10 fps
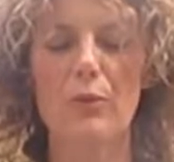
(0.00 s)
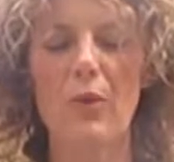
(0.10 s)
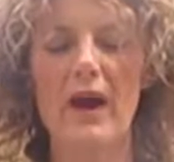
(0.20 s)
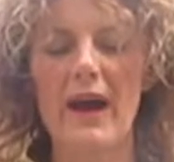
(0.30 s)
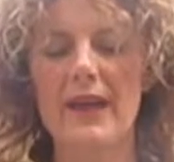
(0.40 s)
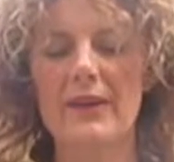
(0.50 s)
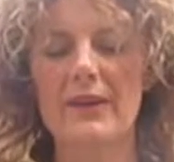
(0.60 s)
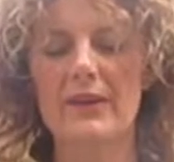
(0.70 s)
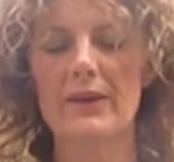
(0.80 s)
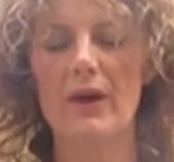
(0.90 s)

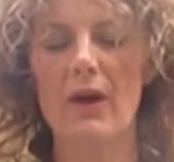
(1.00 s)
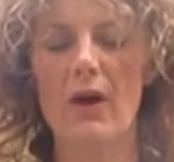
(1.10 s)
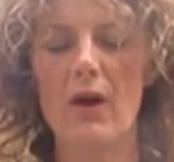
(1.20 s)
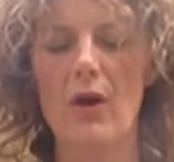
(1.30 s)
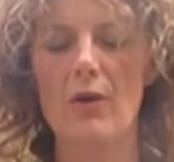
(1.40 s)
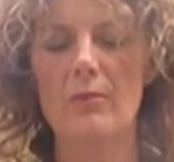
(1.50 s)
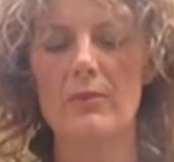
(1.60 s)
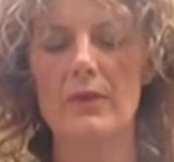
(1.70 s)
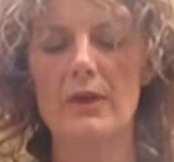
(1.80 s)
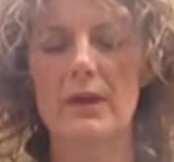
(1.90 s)
One,
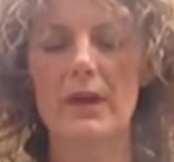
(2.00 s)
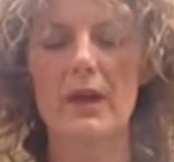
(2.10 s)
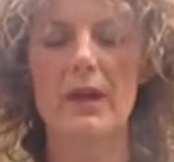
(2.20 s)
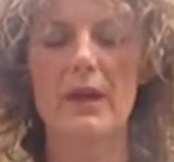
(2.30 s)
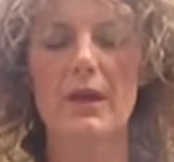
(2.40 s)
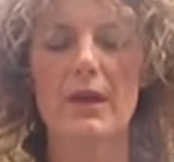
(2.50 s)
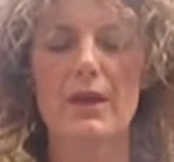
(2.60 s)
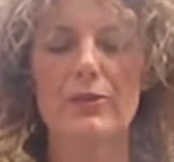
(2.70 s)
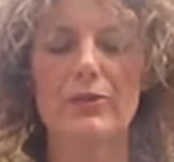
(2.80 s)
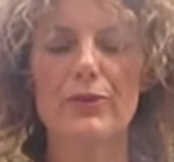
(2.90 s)
Om,
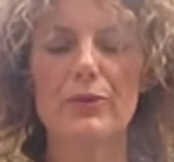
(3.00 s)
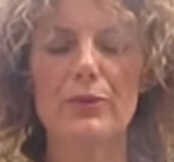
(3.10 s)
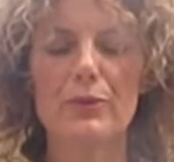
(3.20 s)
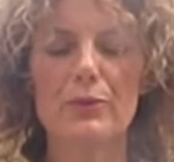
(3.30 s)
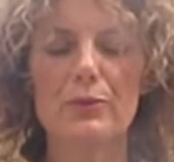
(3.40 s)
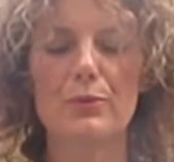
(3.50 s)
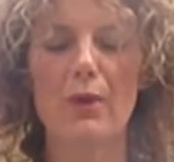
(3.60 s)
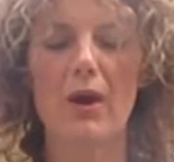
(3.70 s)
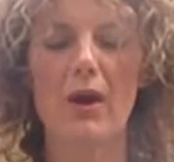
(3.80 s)
two,